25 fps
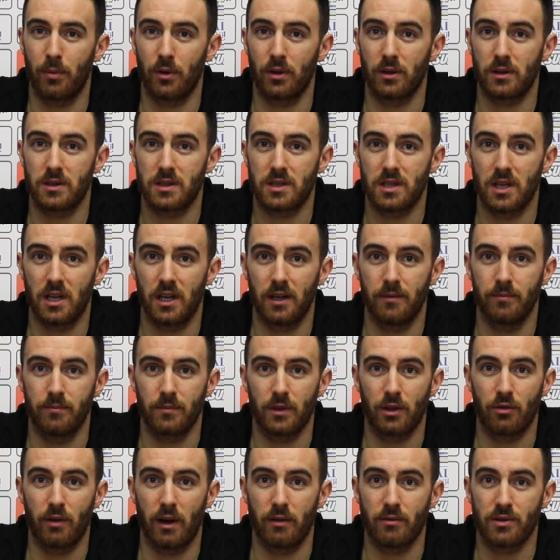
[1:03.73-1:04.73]

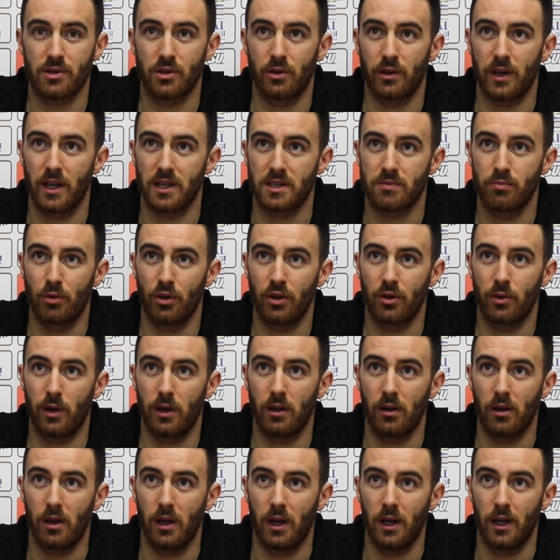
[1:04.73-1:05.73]
but great result against
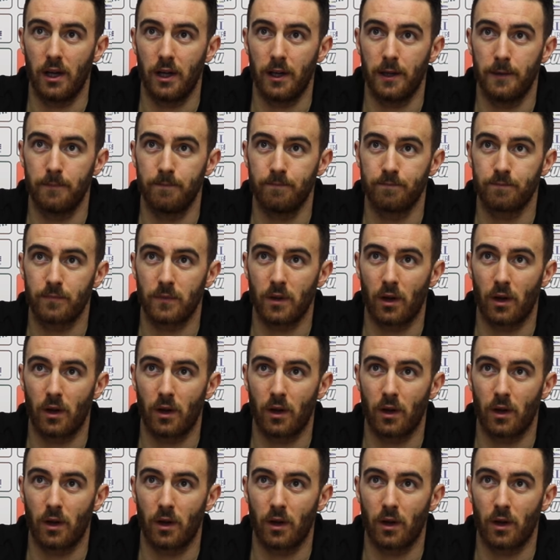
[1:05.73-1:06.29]
Motherwell.